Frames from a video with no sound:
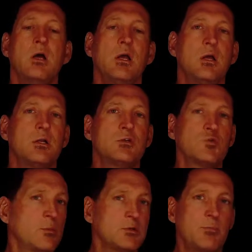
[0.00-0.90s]
In
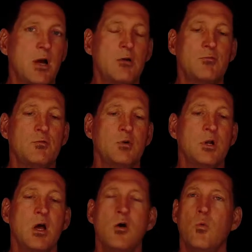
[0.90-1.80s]
cerebral spinal
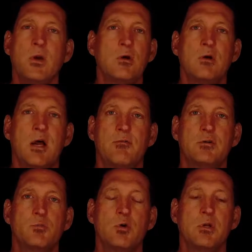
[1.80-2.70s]
fluid, we don't have those
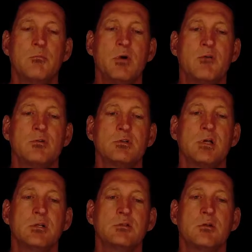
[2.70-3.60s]
protein buffers,
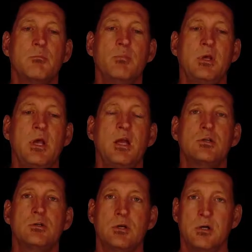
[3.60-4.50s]
and so the
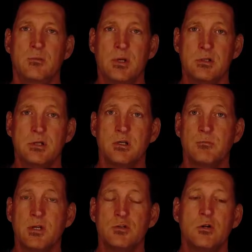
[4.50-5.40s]
pH is
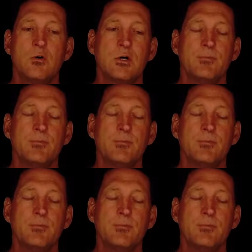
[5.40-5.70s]
much lower.